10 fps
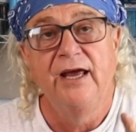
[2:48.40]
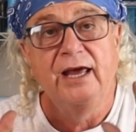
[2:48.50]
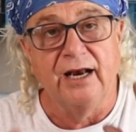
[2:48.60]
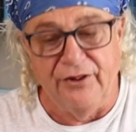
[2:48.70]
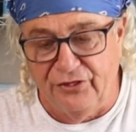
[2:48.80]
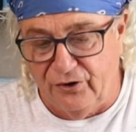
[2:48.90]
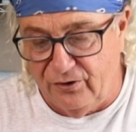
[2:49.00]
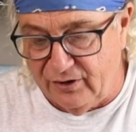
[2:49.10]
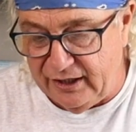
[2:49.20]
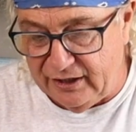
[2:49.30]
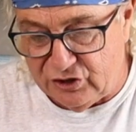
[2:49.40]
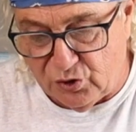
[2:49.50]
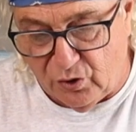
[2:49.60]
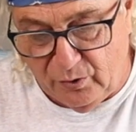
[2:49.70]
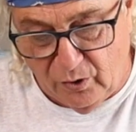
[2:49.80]
and I thoroughly
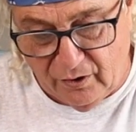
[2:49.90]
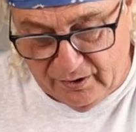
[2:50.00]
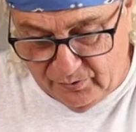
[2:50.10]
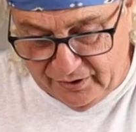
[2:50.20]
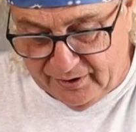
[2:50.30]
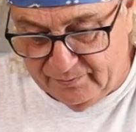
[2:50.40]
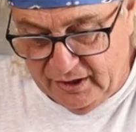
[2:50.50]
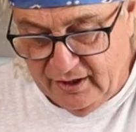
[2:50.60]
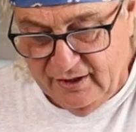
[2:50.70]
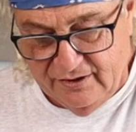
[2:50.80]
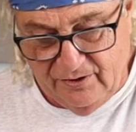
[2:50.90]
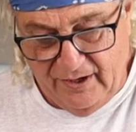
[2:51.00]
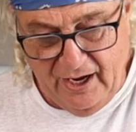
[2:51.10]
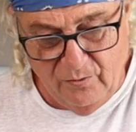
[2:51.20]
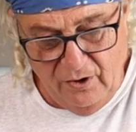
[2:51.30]
enjoy working with them. So
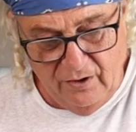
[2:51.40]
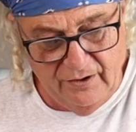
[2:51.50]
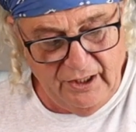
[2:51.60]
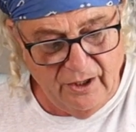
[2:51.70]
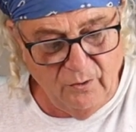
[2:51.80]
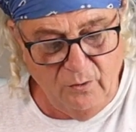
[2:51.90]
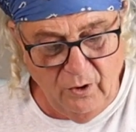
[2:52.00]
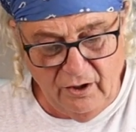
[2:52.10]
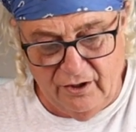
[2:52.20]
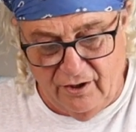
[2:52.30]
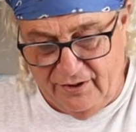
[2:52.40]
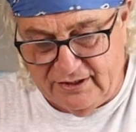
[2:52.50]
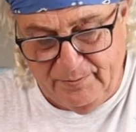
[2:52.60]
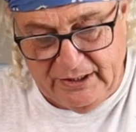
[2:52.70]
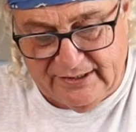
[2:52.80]
now we're working on
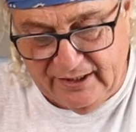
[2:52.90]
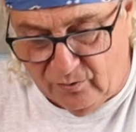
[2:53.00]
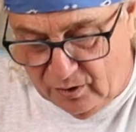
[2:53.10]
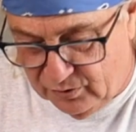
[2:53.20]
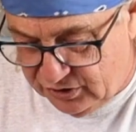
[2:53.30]
this piece here. What we're